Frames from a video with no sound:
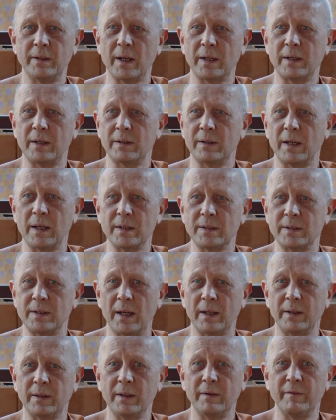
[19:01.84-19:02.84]
that there's
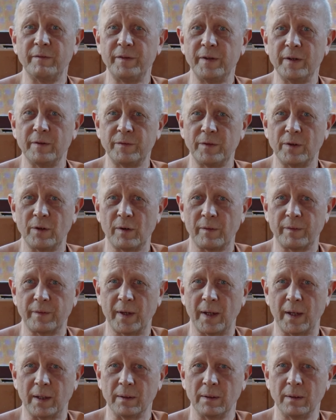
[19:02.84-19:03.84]
nothing fearful of
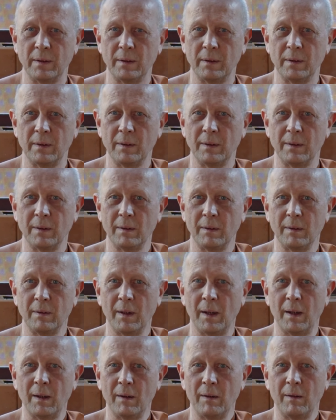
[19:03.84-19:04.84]
that,
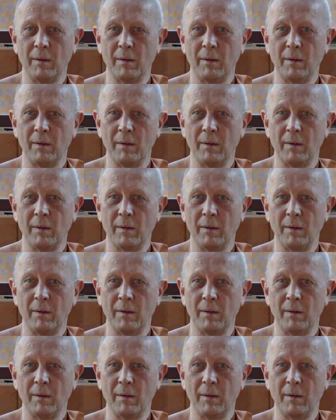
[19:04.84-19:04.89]
yeah?